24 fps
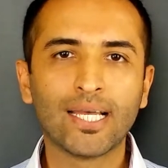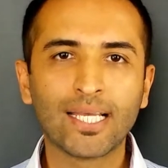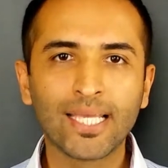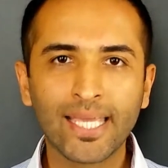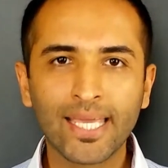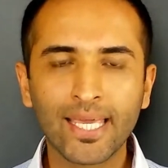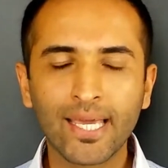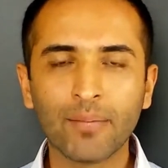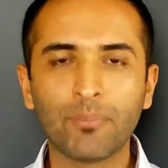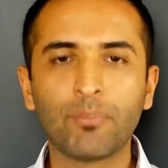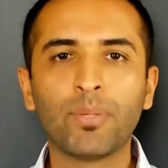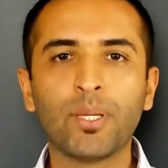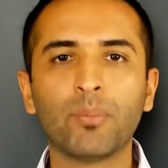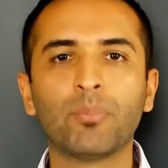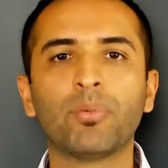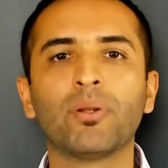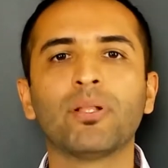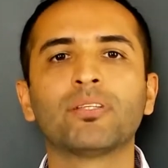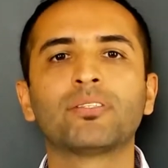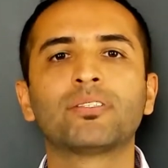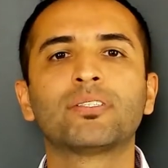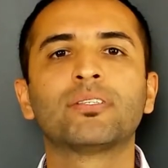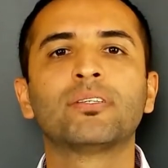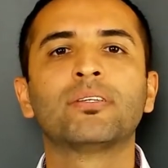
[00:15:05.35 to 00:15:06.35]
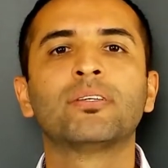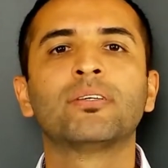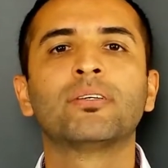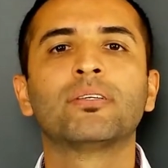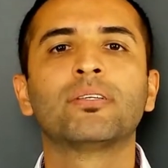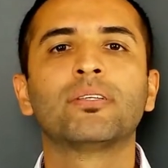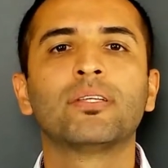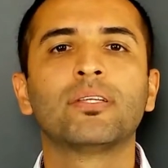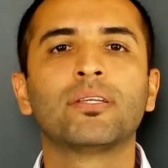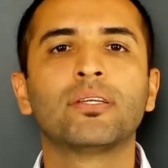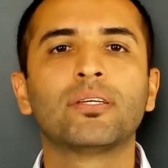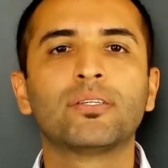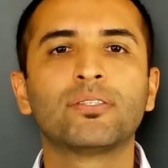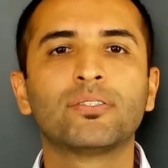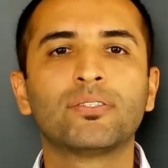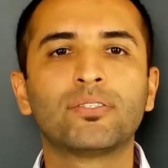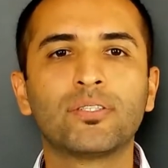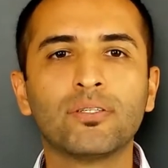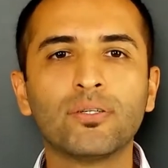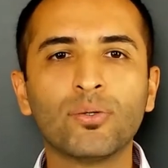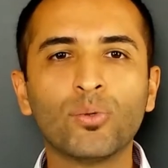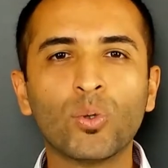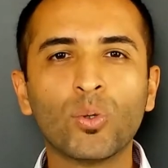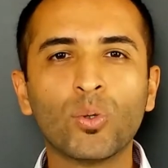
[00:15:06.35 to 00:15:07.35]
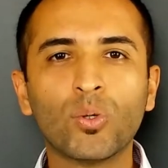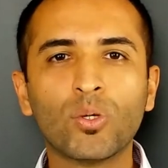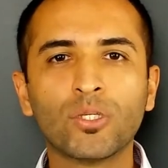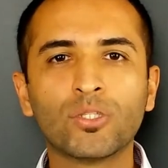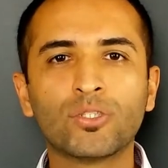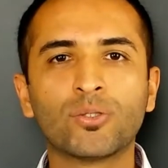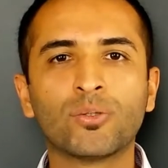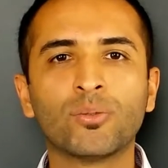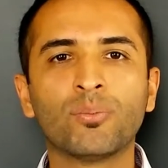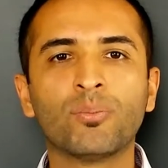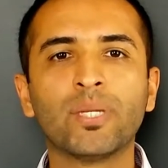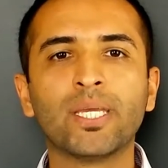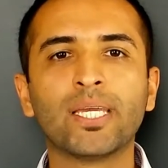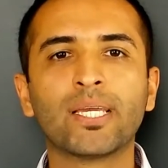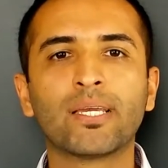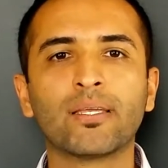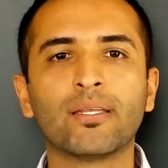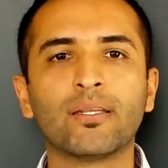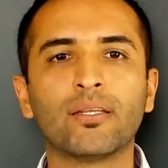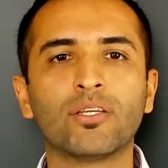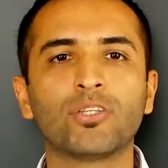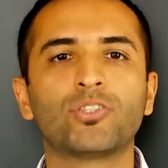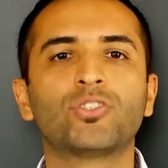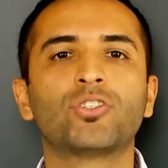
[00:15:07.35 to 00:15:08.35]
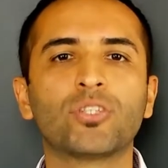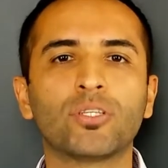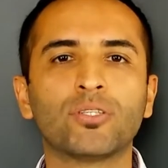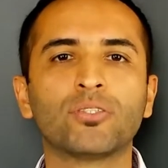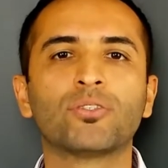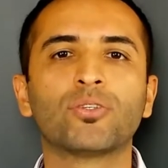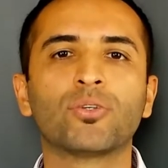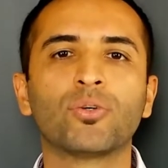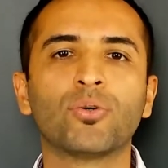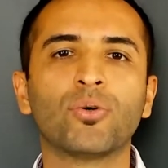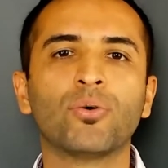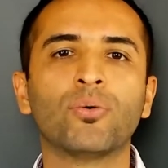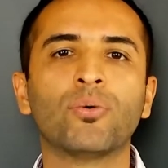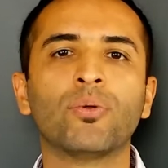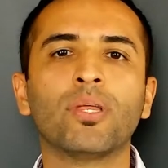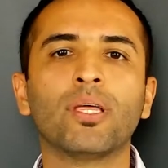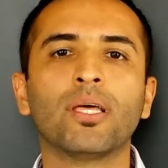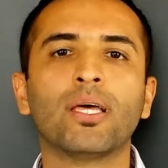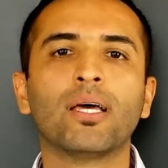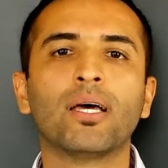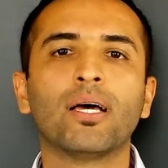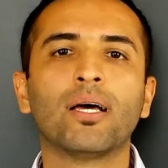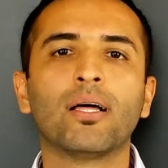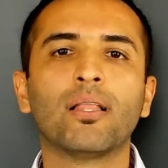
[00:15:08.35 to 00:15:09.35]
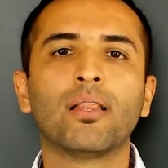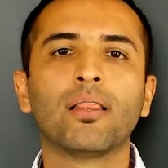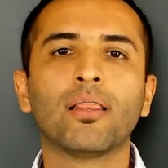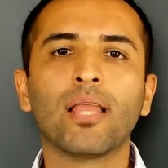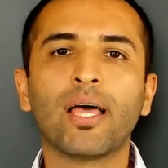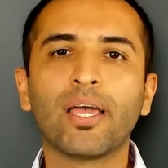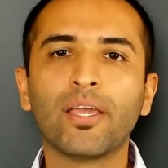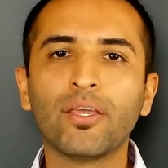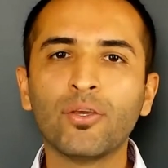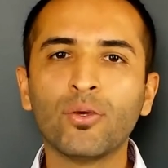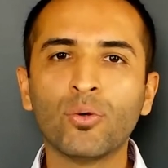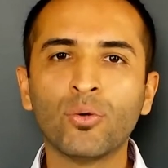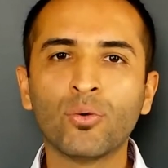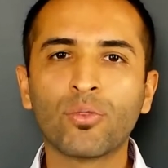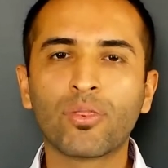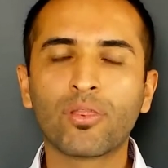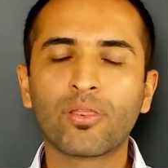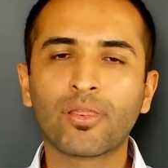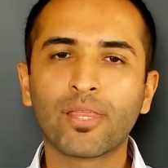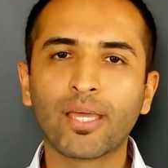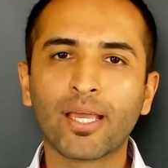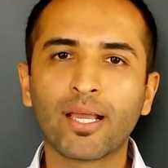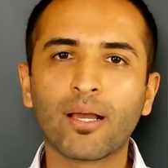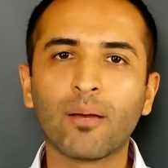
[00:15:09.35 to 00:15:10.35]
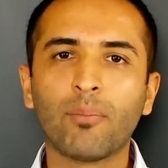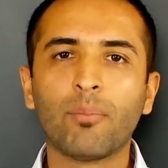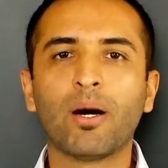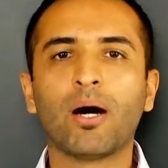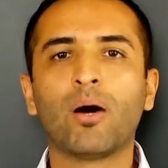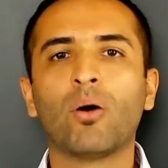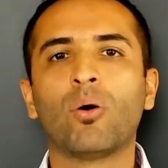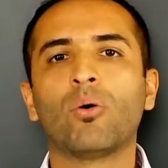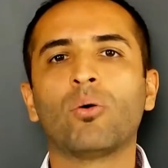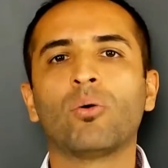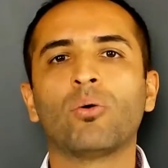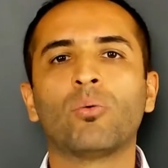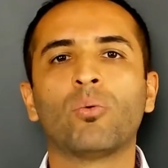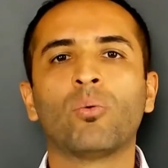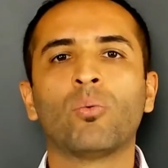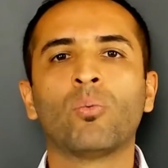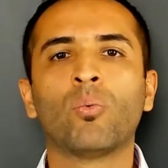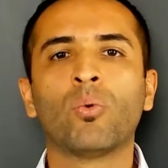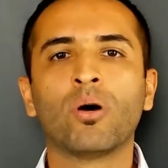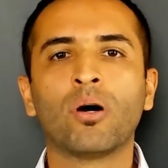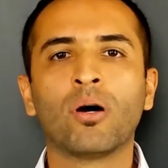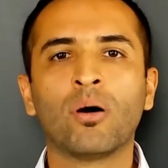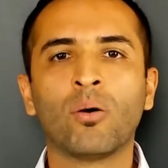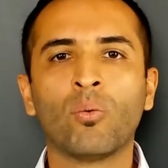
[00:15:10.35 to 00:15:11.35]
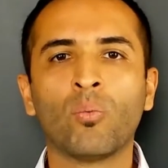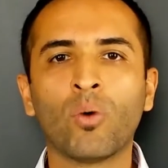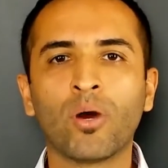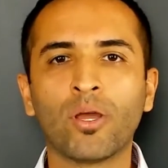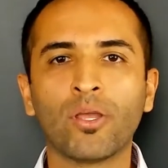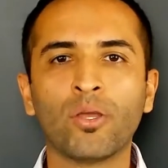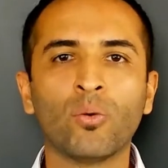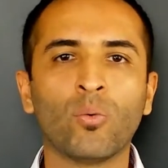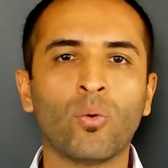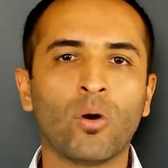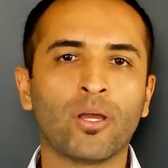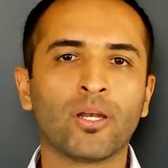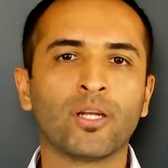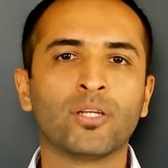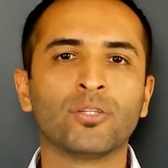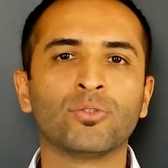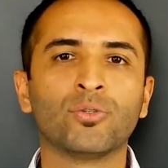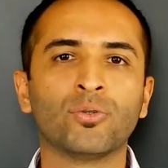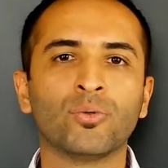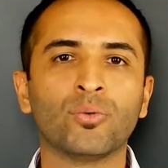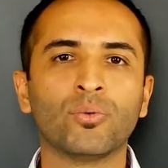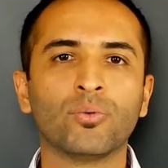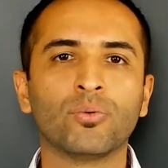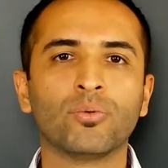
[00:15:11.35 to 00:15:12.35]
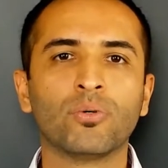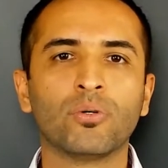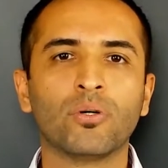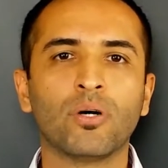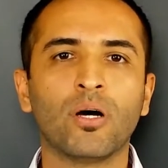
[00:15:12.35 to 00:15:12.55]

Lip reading: Get people to be conditioned to let you think about what you want to do.